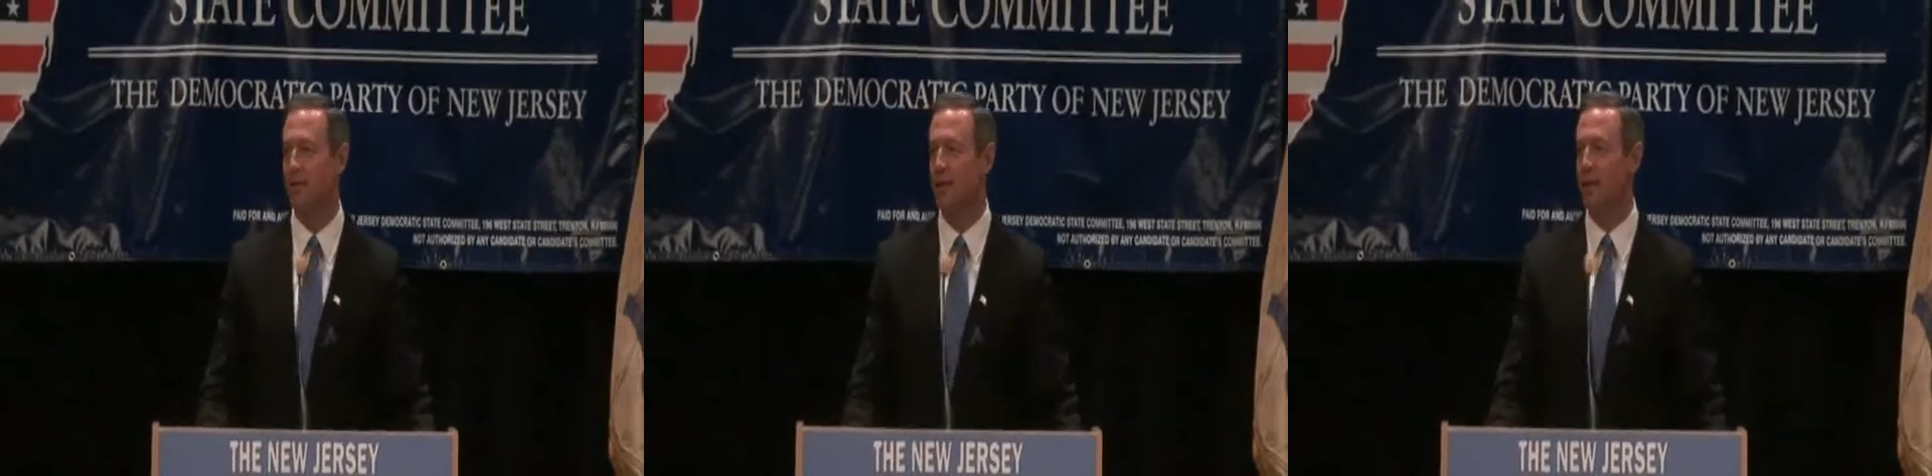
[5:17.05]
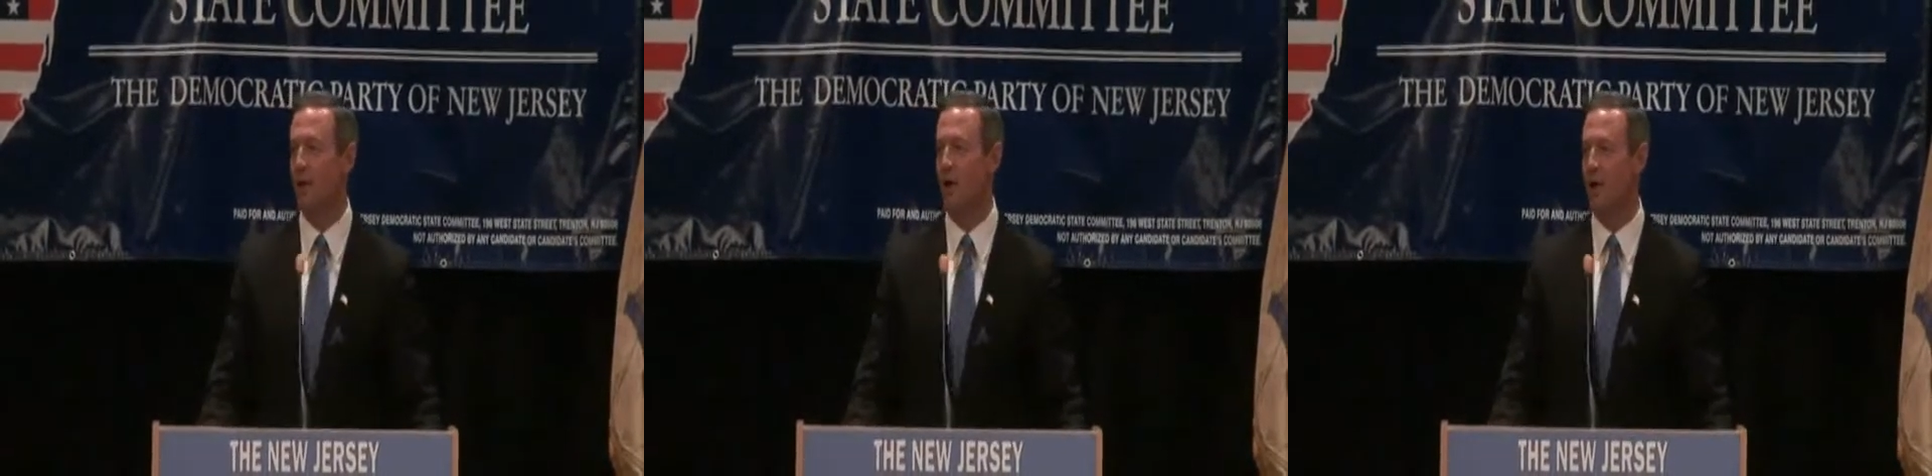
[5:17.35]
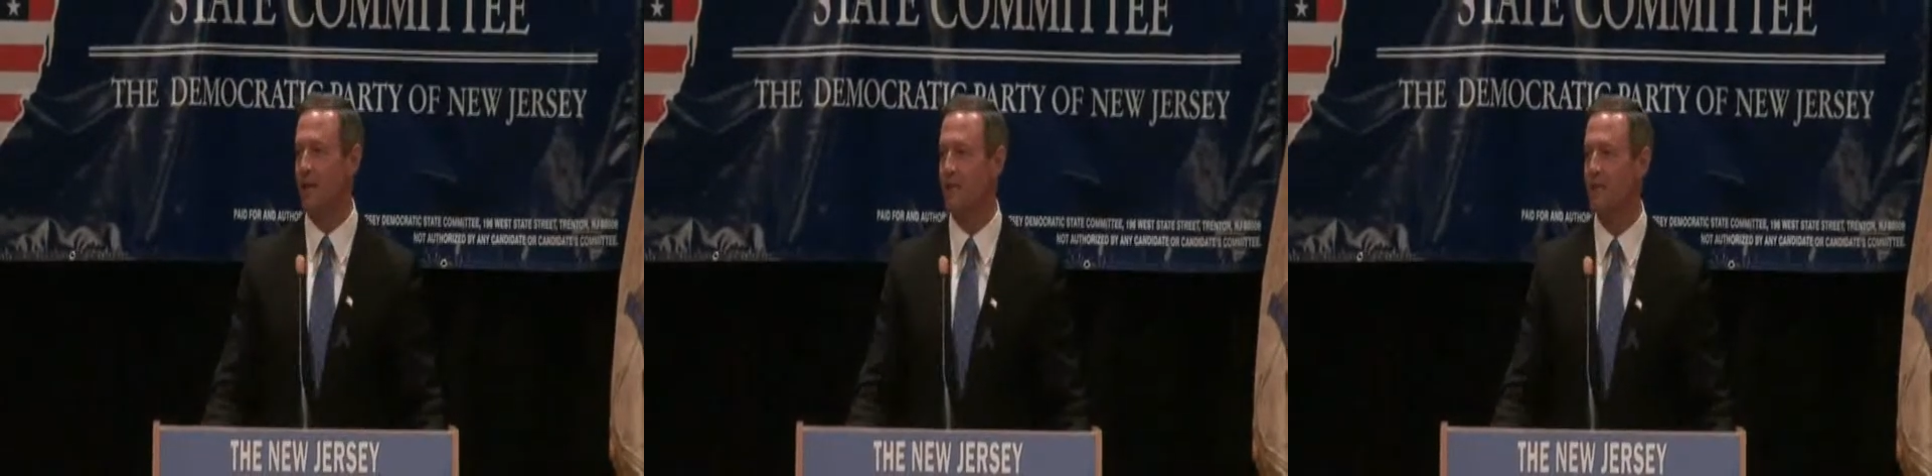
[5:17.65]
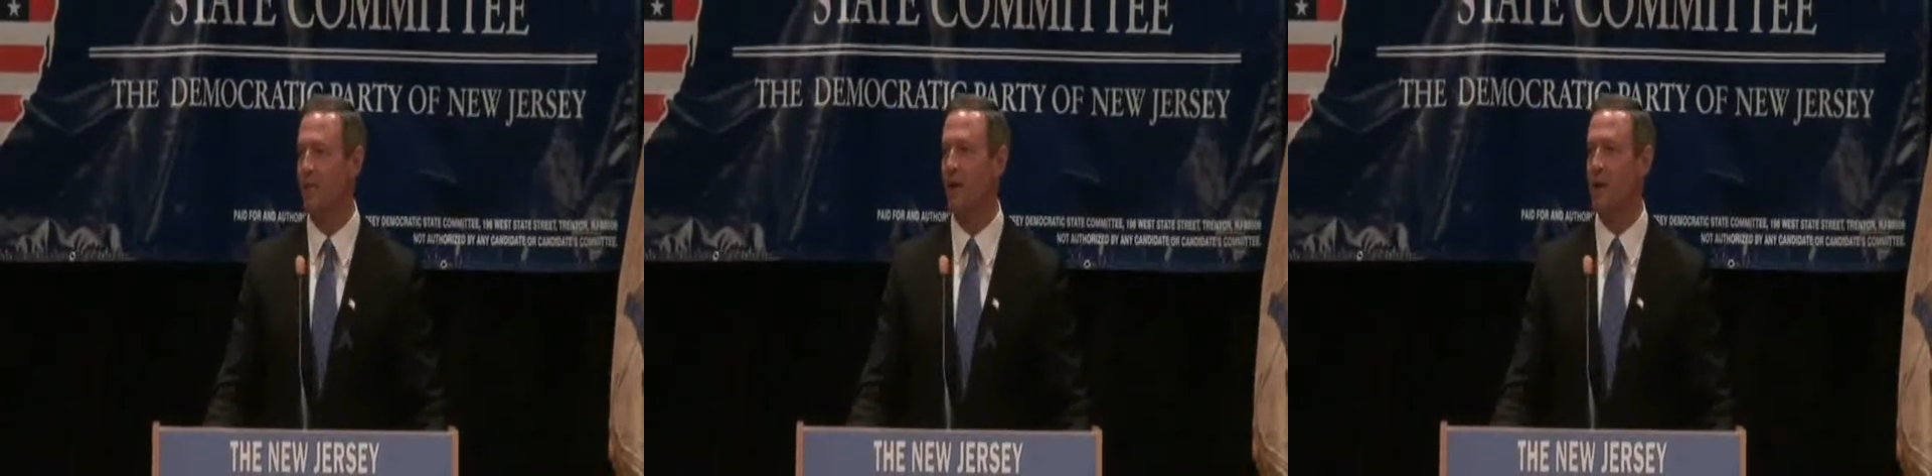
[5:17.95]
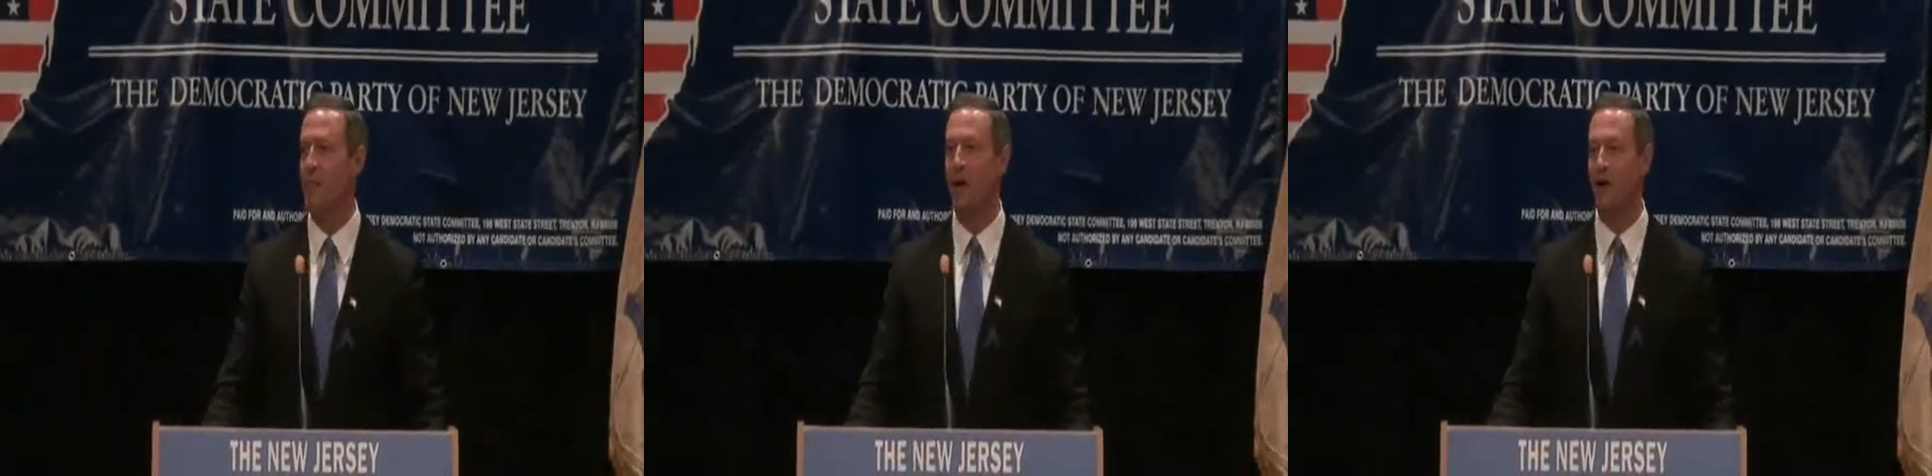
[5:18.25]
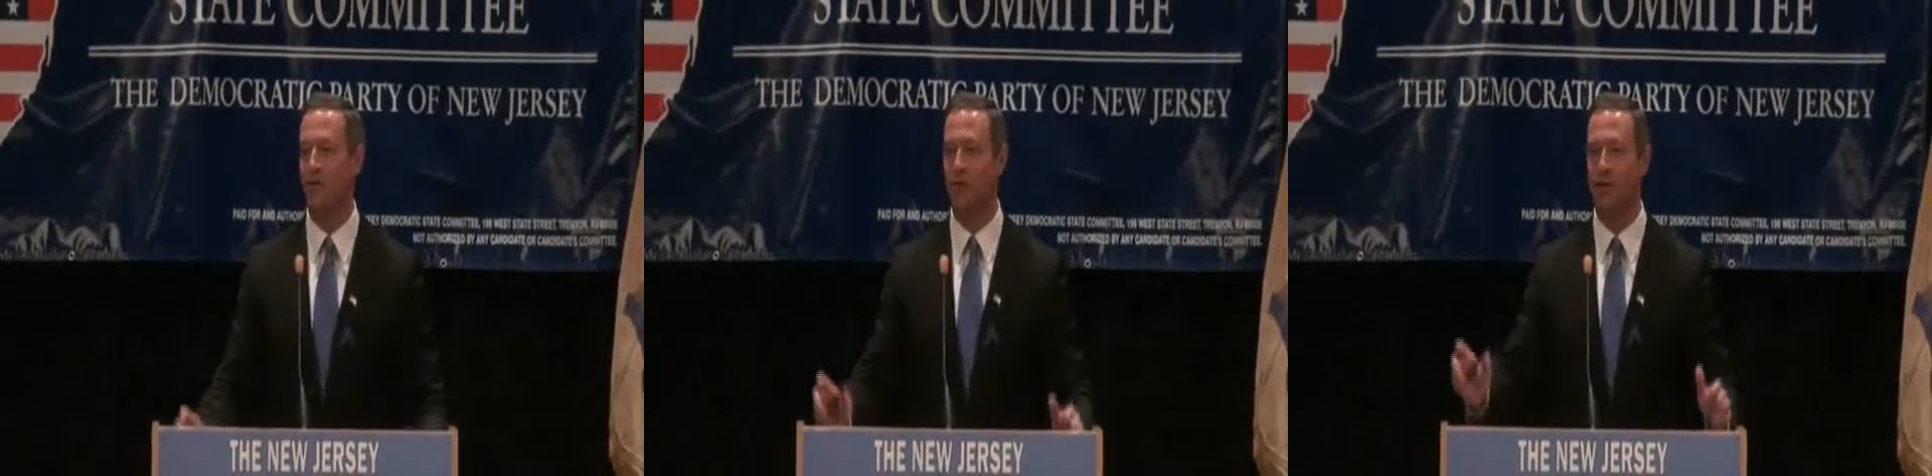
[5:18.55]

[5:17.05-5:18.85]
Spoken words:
in the audience. Are there any mayors?